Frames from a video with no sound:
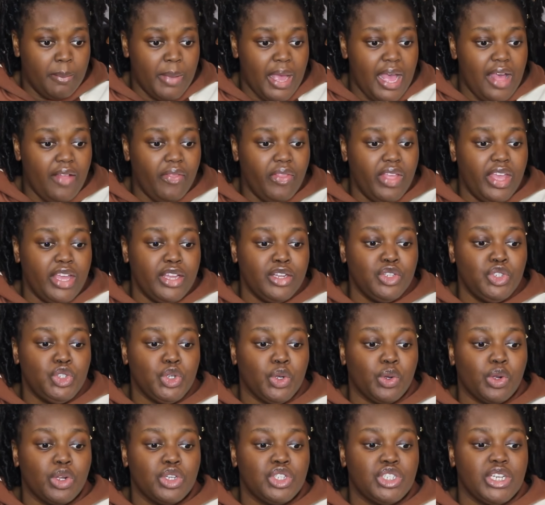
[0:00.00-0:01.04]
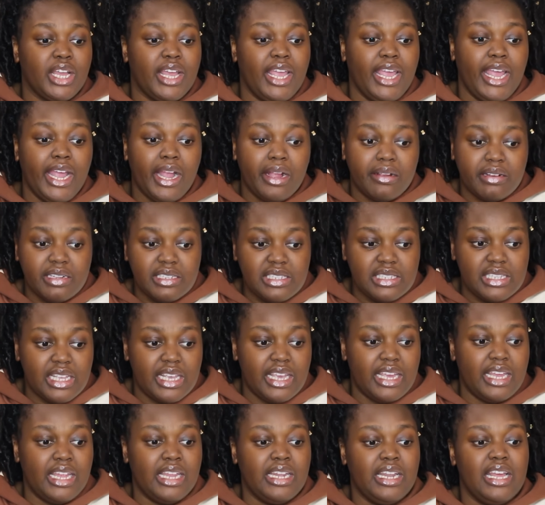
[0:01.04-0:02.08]
And then Georgia
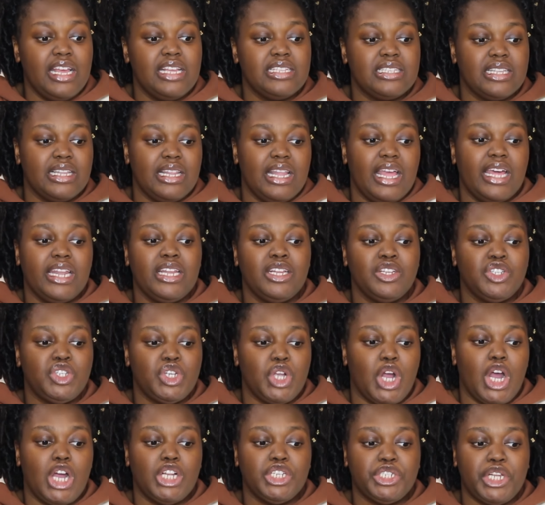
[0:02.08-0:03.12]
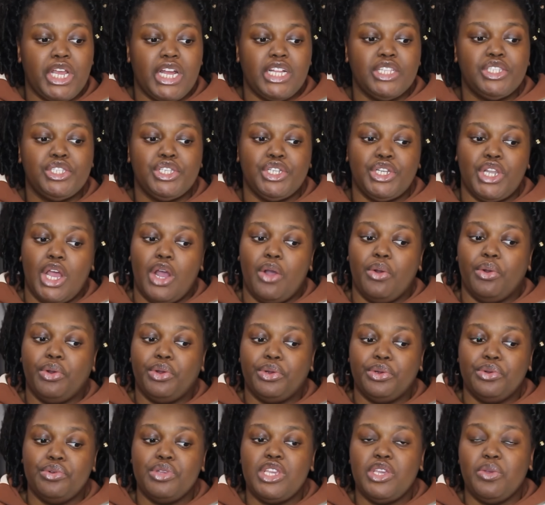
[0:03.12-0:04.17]
Harrison is letting Josh get to know
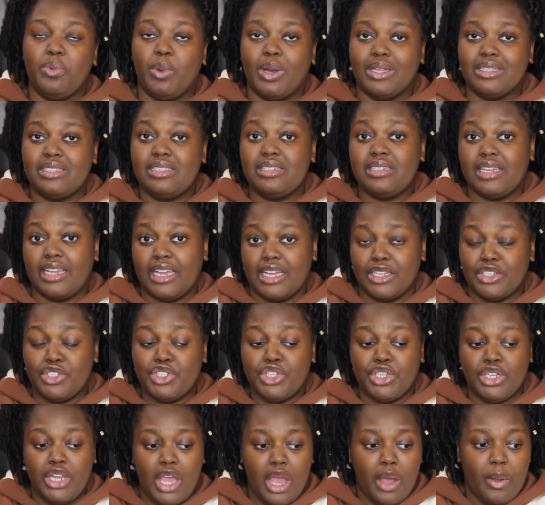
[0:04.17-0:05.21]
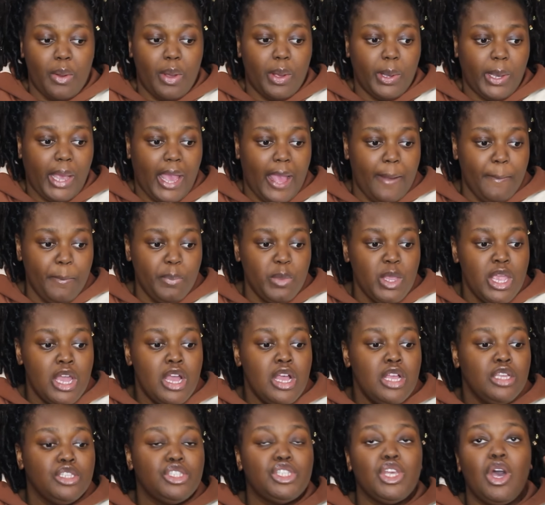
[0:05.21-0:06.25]
who he wants to get to know, okay?
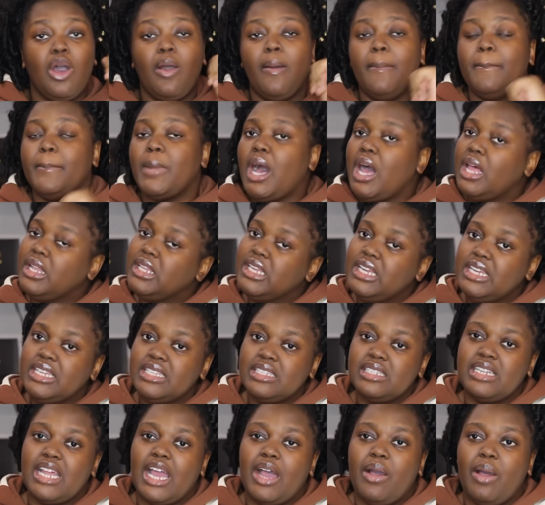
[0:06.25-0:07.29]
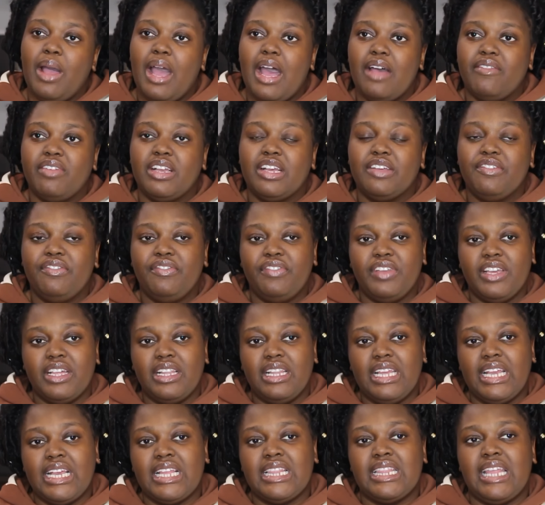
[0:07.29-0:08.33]
So Molly is now having a
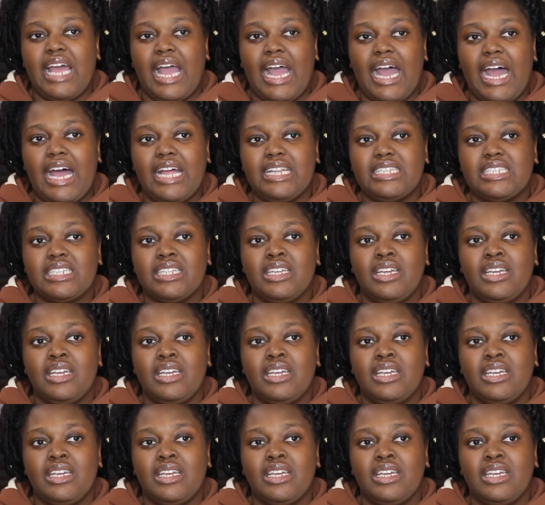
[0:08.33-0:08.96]
feeling that